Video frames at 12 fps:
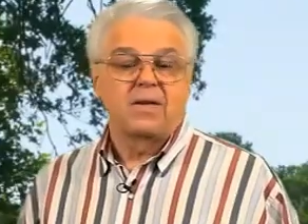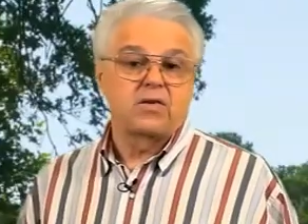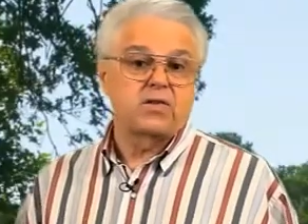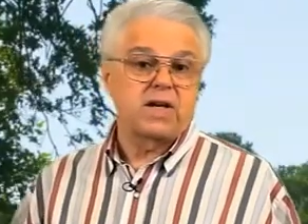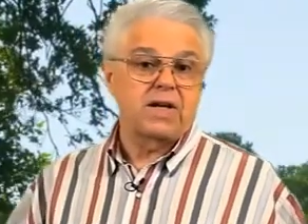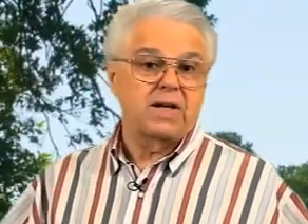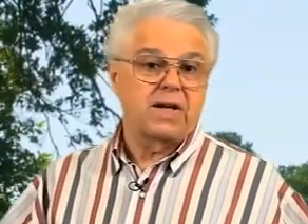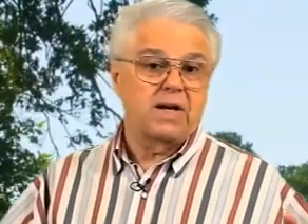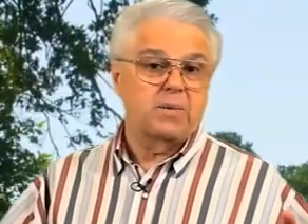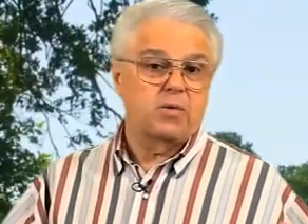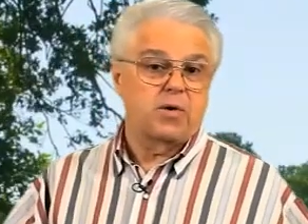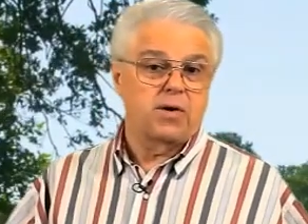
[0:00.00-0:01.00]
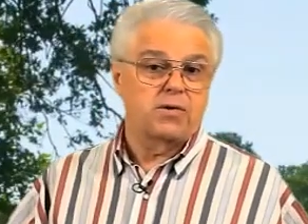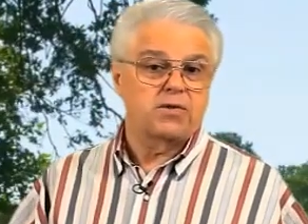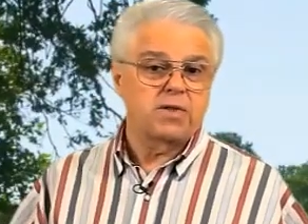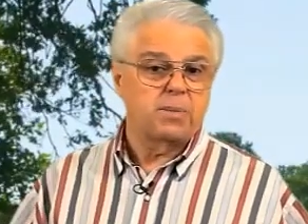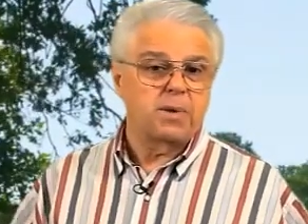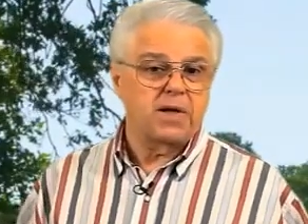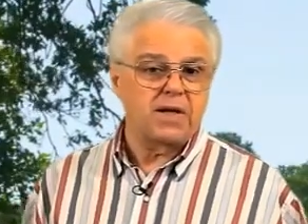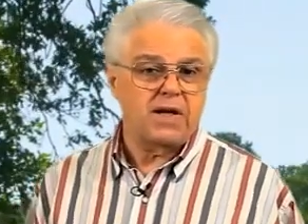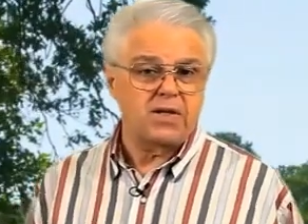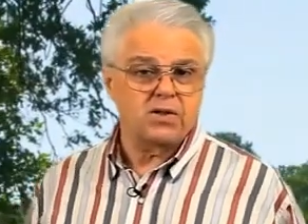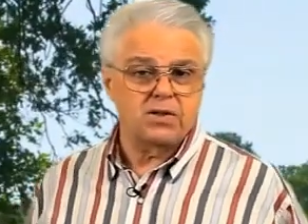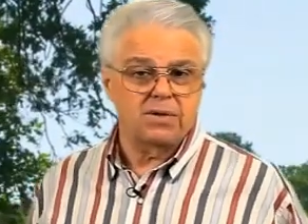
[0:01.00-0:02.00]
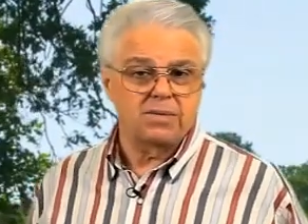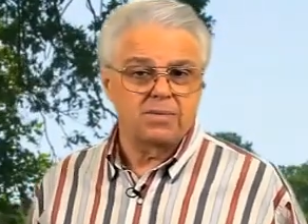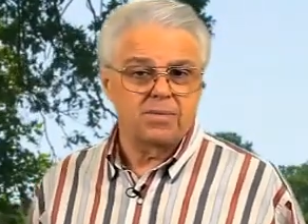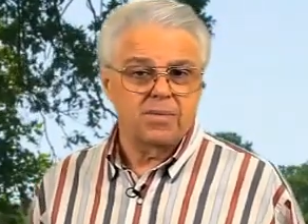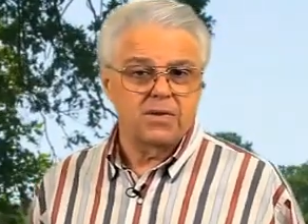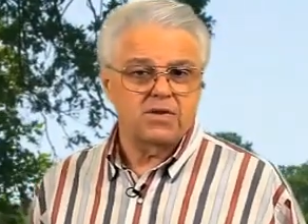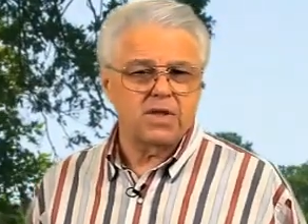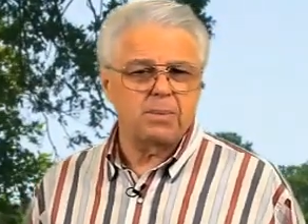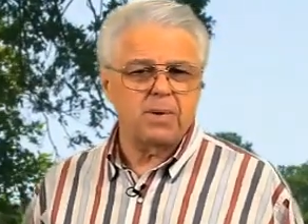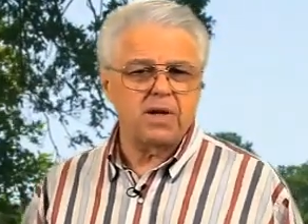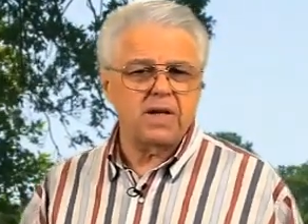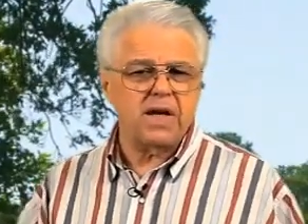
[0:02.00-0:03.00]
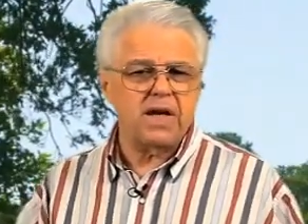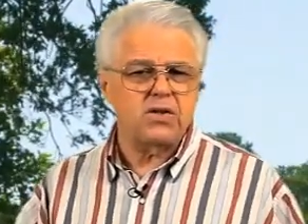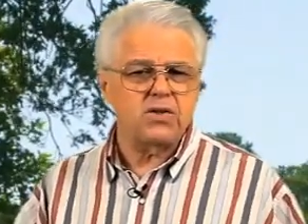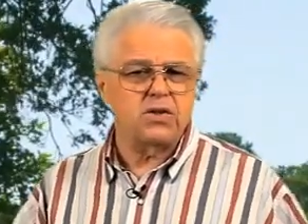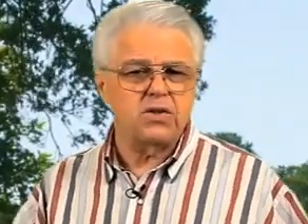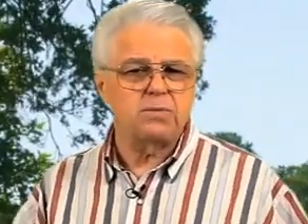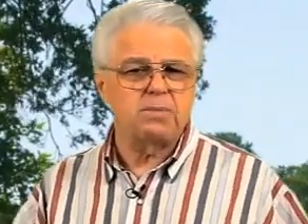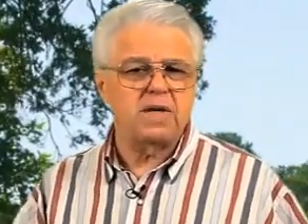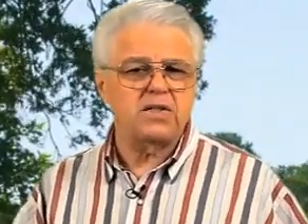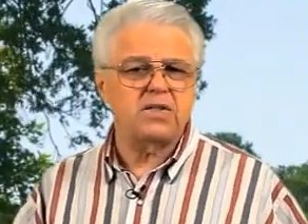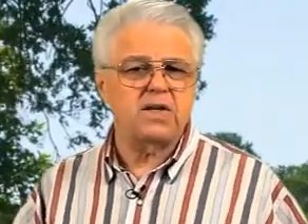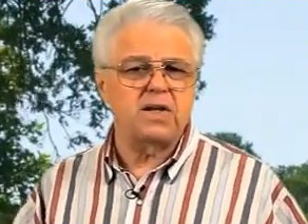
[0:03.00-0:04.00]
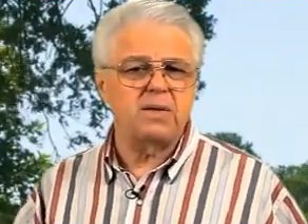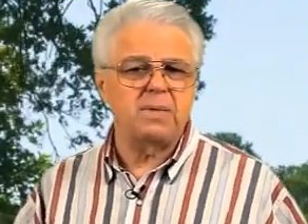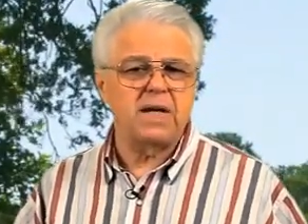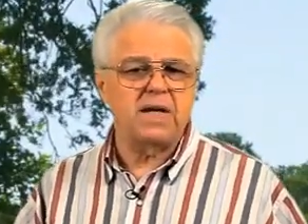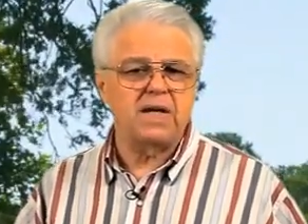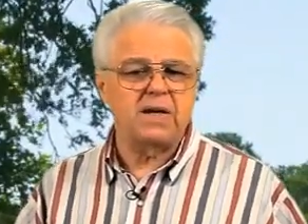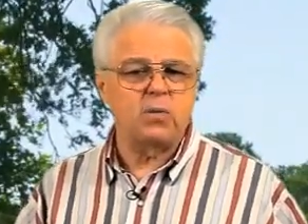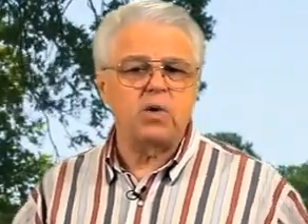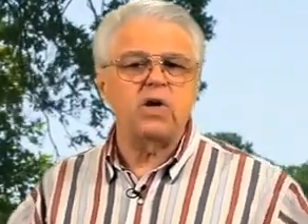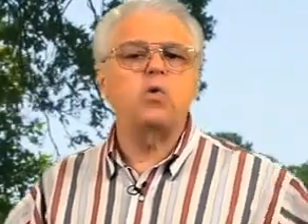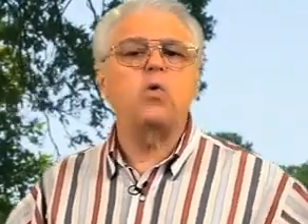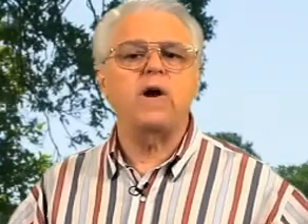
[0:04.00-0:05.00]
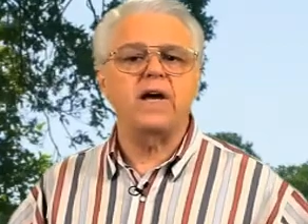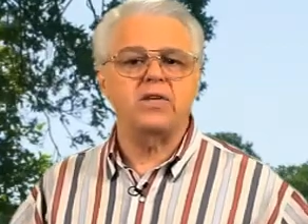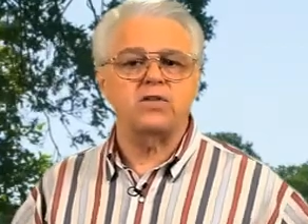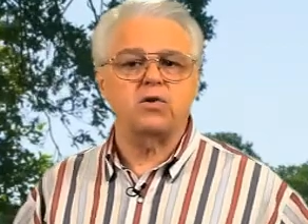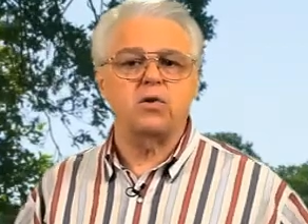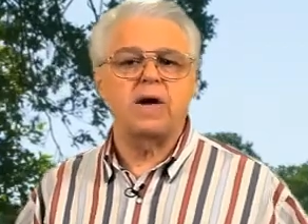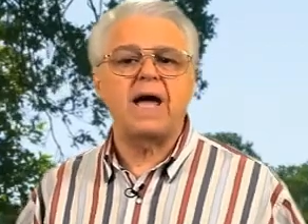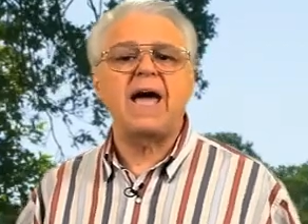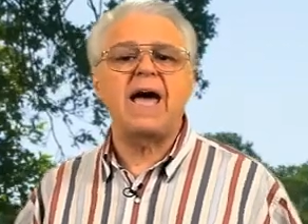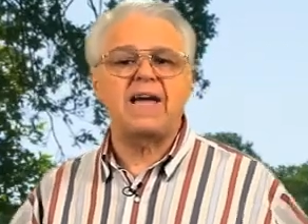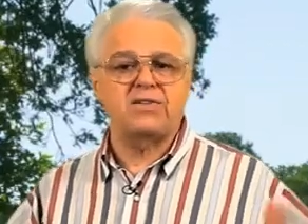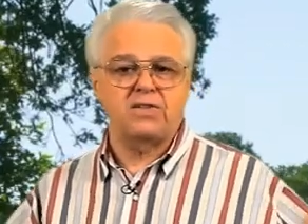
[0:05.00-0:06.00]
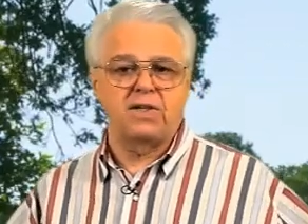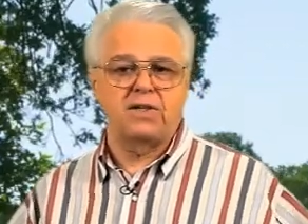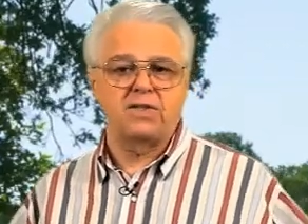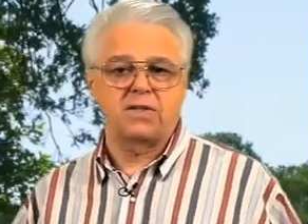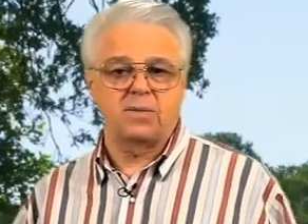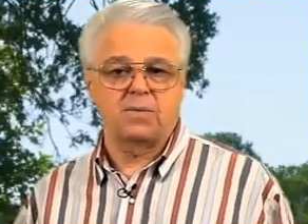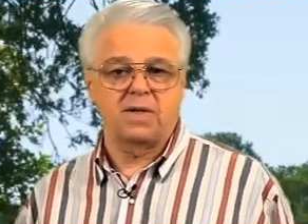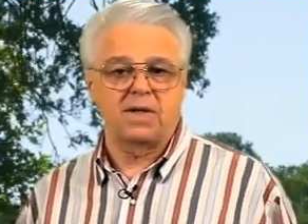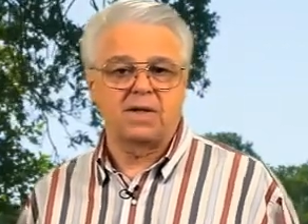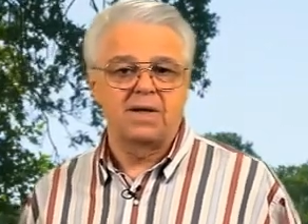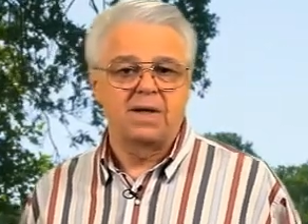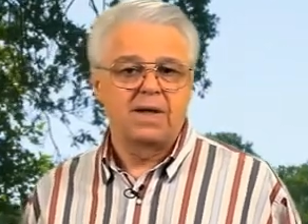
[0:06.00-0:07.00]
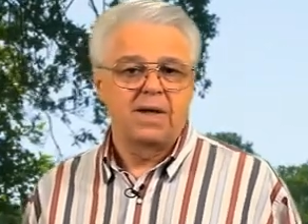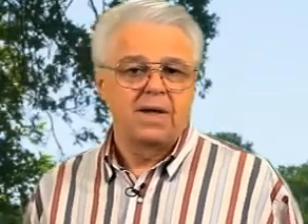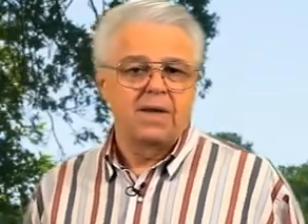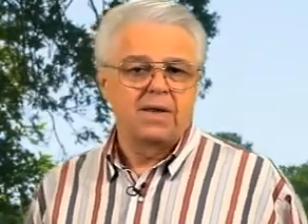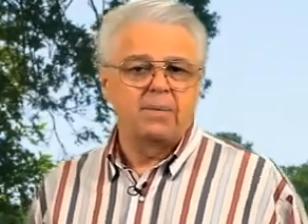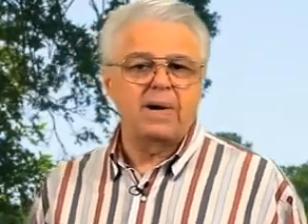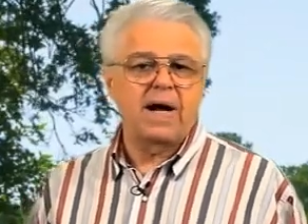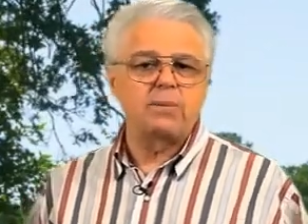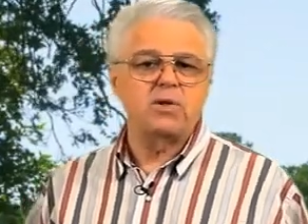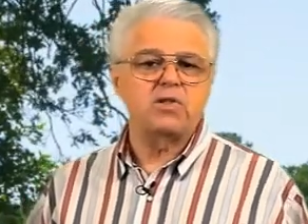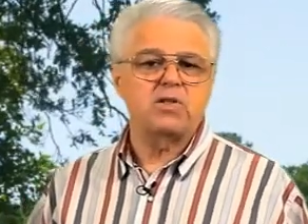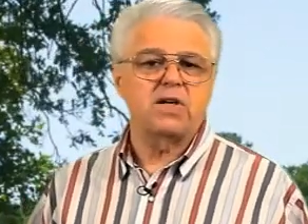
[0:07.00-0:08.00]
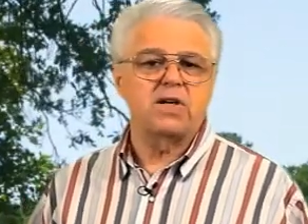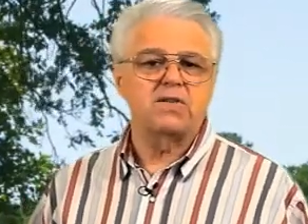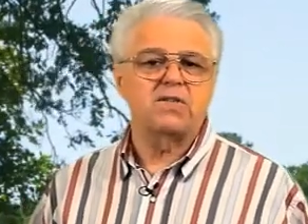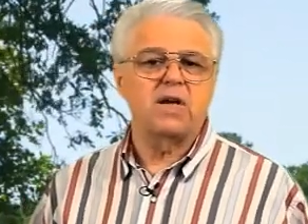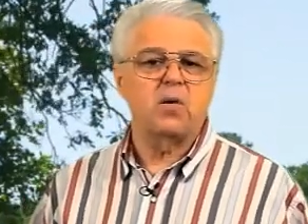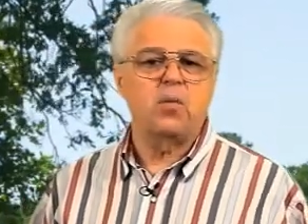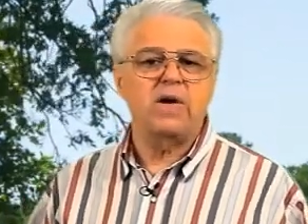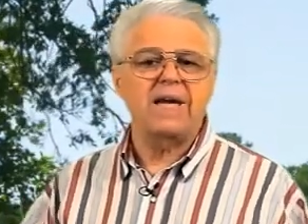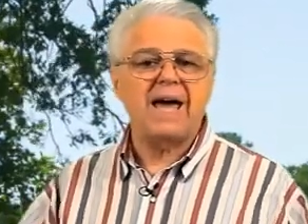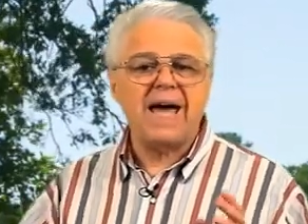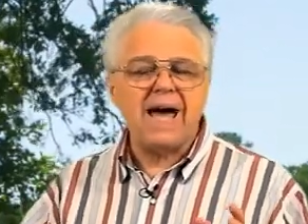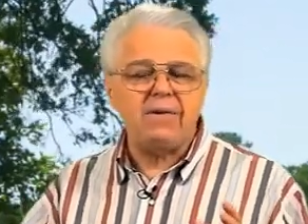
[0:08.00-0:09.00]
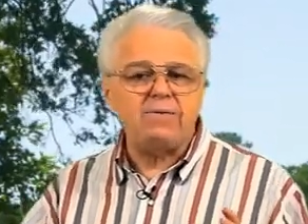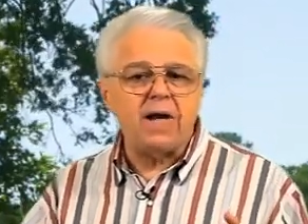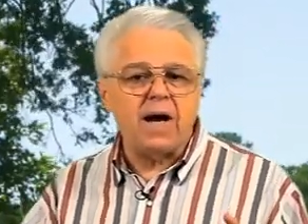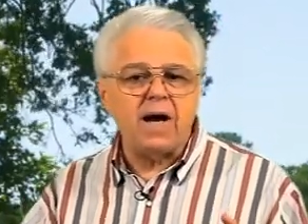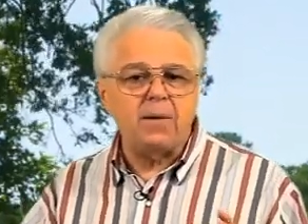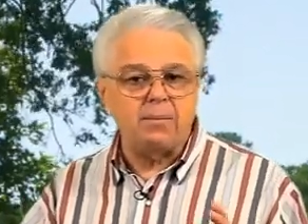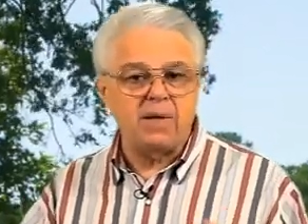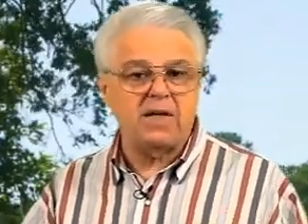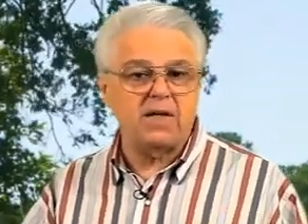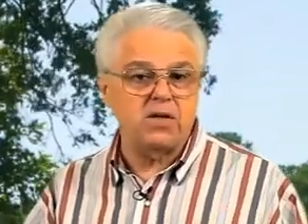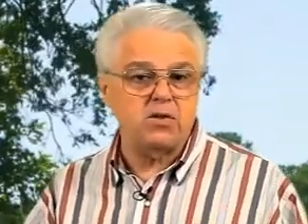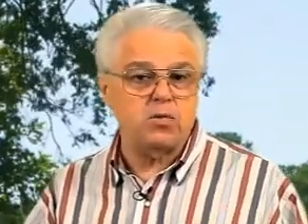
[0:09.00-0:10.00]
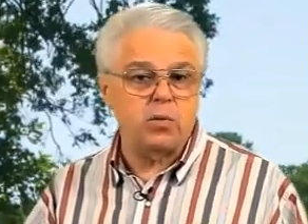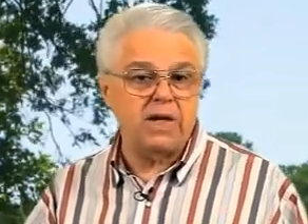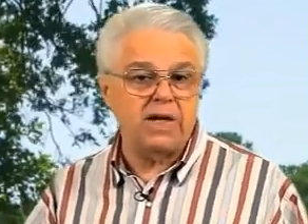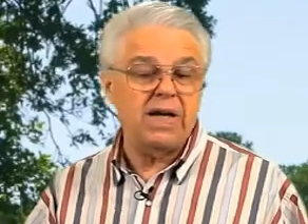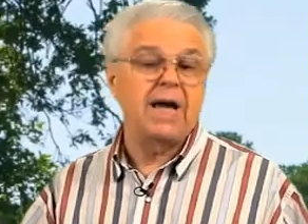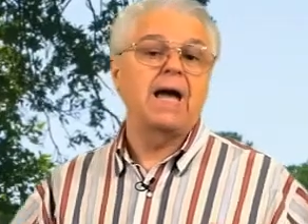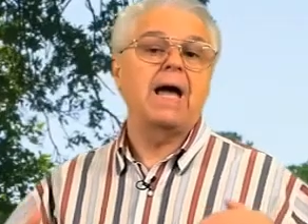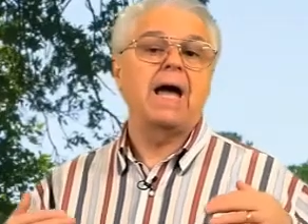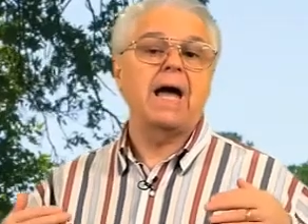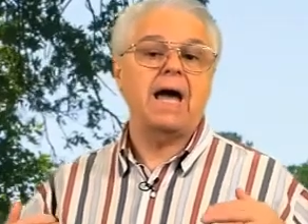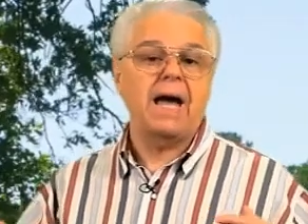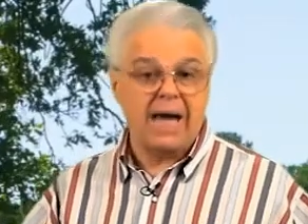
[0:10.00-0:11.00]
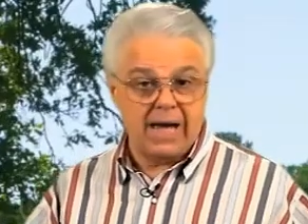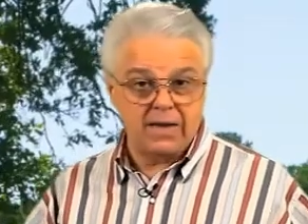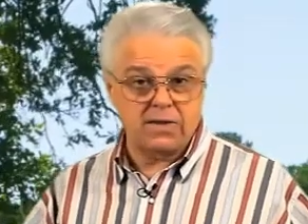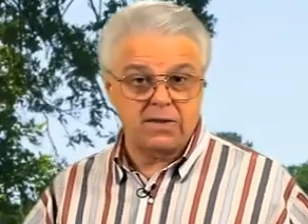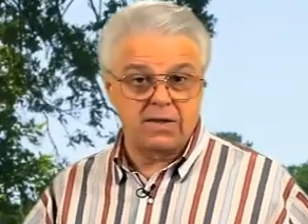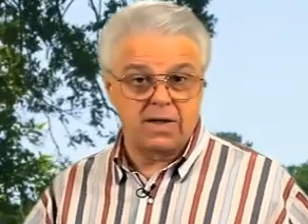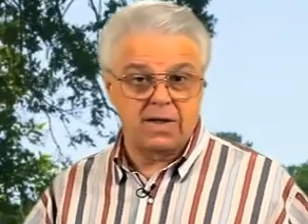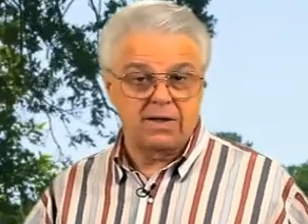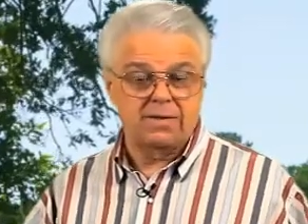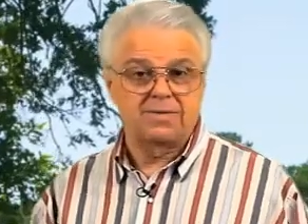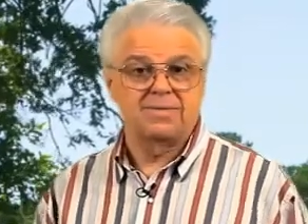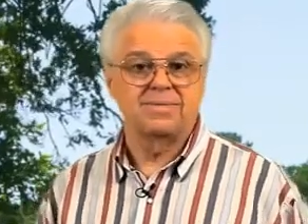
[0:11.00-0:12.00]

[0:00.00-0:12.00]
Now, the second kind of prayer is supplication. Supplication is basically making request or asking something. The Bible says that we have not because we ask not.